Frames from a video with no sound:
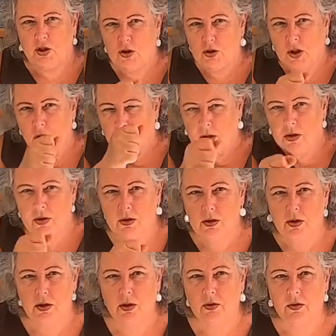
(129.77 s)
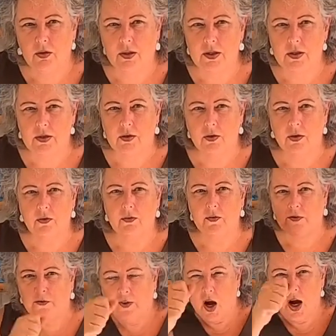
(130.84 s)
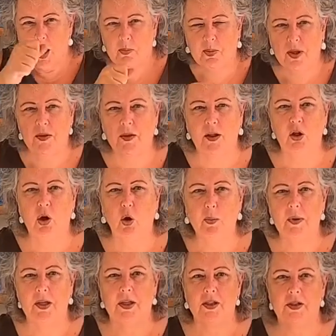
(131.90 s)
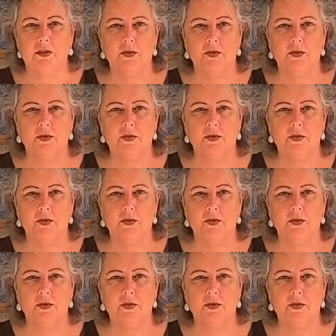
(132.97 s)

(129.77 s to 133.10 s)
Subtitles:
you know, you're this sort of fire-breathing communist.